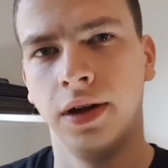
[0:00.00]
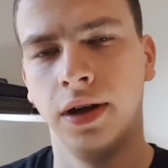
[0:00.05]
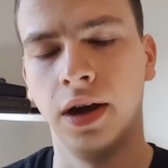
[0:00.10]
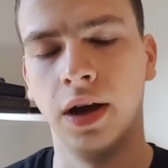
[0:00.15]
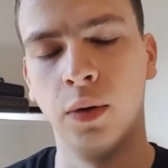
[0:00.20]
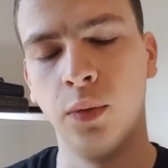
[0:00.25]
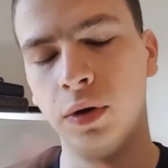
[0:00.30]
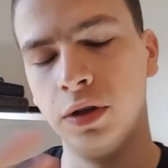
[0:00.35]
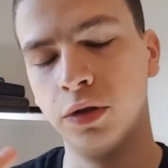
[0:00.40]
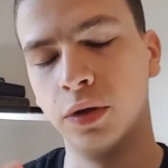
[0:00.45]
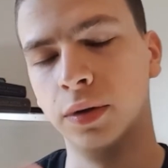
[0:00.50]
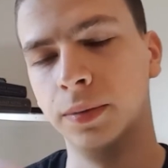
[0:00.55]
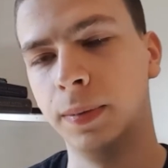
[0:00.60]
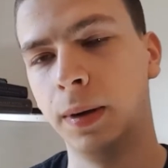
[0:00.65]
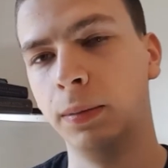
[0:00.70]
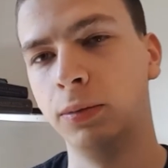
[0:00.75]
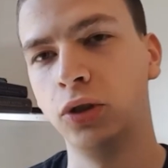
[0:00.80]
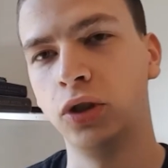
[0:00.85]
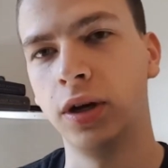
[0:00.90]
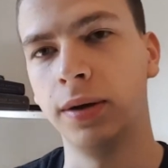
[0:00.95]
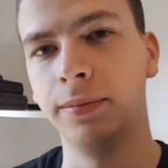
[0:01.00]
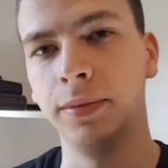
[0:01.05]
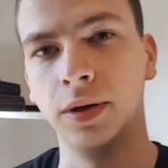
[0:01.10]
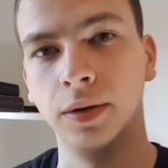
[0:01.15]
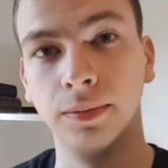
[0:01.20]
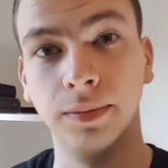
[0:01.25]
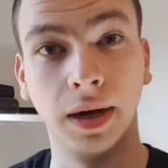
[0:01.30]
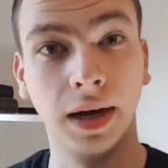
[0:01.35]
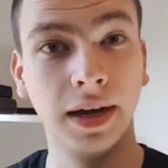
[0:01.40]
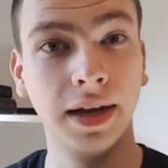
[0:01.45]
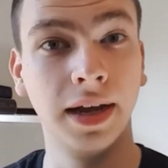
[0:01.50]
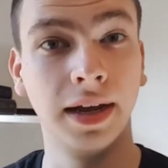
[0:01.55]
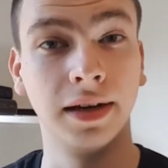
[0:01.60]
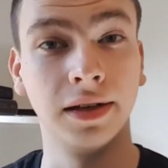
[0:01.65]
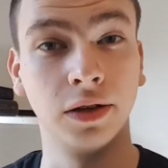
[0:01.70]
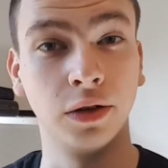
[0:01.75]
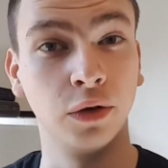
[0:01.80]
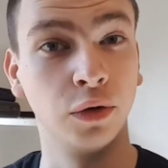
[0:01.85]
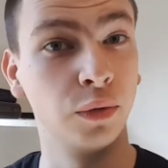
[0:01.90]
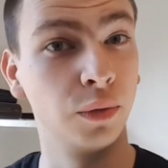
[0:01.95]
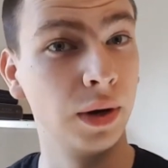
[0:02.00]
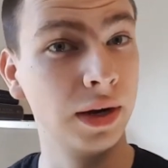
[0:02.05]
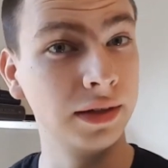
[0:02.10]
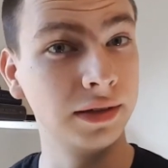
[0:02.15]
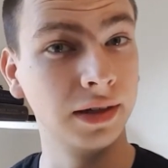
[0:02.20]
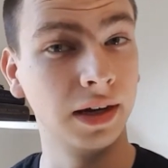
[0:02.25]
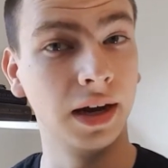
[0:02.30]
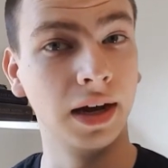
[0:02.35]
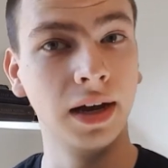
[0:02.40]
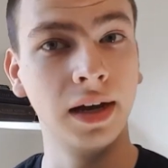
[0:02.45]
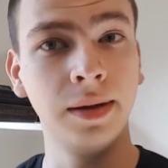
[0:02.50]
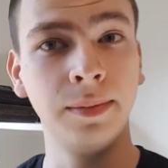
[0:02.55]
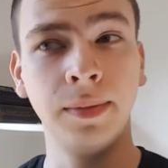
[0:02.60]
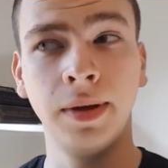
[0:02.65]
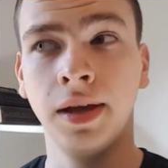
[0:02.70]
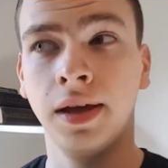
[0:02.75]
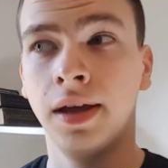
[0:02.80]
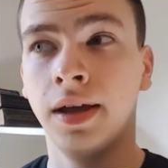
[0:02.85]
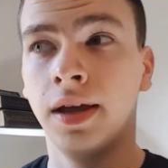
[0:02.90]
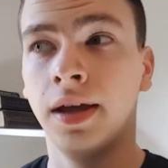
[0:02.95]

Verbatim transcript: I went to a barbershop nearby, had a great time,